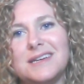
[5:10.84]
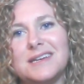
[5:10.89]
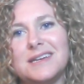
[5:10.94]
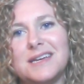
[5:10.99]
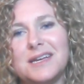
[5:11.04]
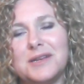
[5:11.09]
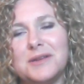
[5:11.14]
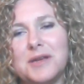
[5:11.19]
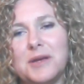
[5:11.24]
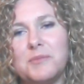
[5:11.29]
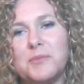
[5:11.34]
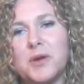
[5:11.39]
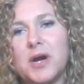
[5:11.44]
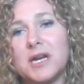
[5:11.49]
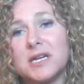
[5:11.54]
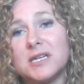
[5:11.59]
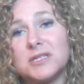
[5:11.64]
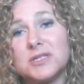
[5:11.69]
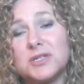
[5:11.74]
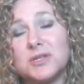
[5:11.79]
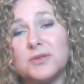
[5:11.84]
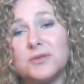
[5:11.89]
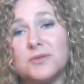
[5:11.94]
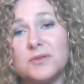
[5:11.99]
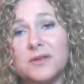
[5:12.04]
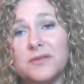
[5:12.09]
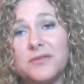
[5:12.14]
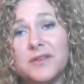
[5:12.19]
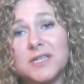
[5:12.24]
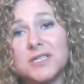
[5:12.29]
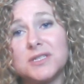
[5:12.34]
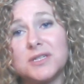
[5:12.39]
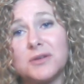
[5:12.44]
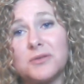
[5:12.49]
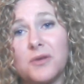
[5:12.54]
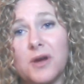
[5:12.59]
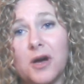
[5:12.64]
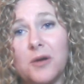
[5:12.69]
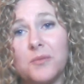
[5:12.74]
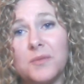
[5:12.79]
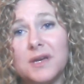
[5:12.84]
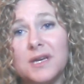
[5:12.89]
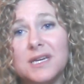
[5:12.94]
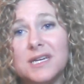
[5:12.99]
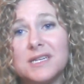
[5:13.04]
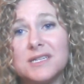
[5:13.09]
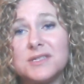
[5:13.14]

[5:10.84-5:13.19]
and, and brought it to the fiction realm.